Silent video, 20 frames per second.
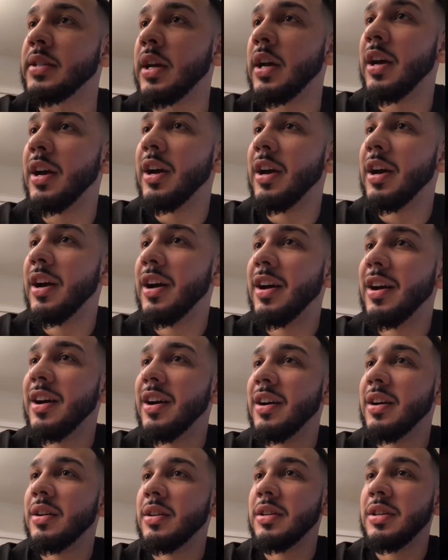please. Yes, I'm with
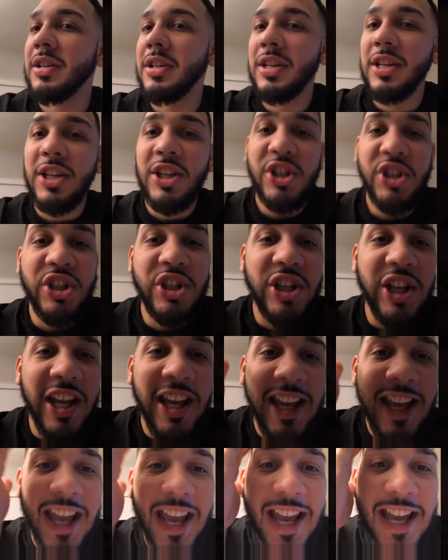it to have a threesome.
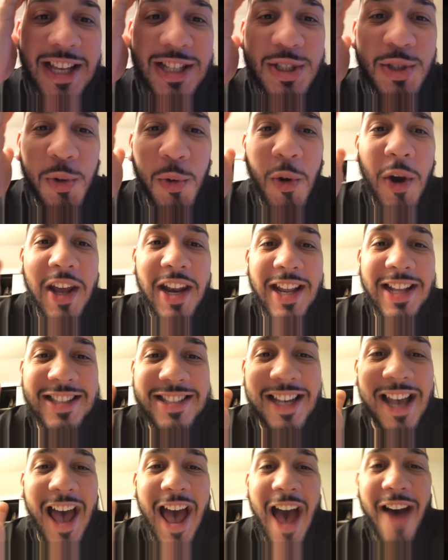She no, is no. with
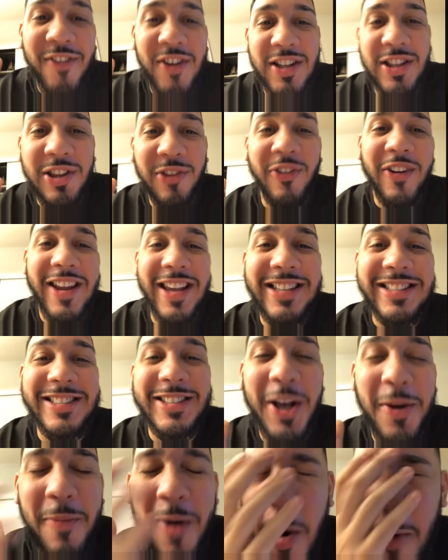it to have a
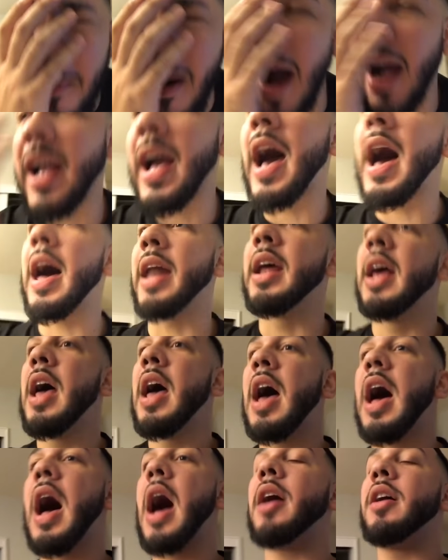threesome. Oh my
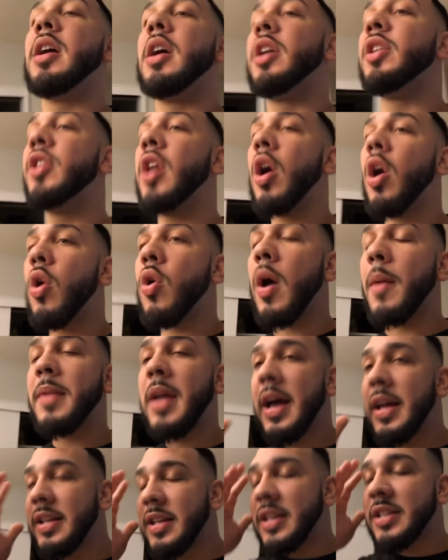god. Oh, no,
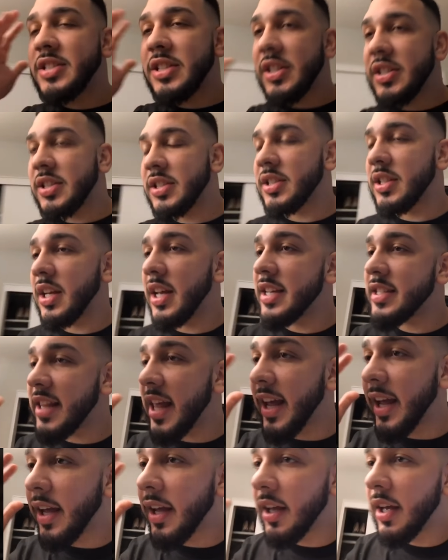I'm not. It's just.
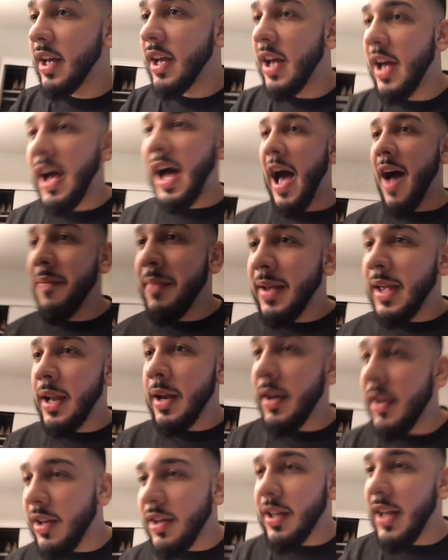It's like I've
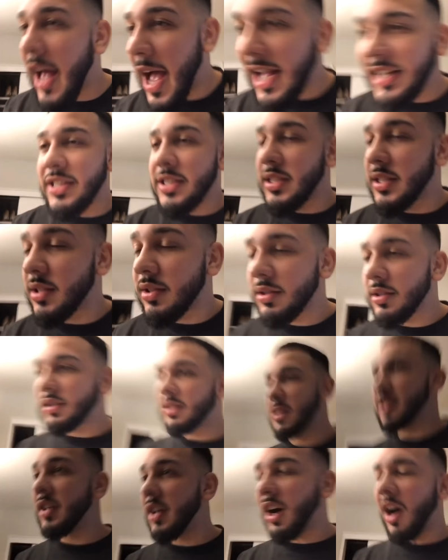been getting. I just.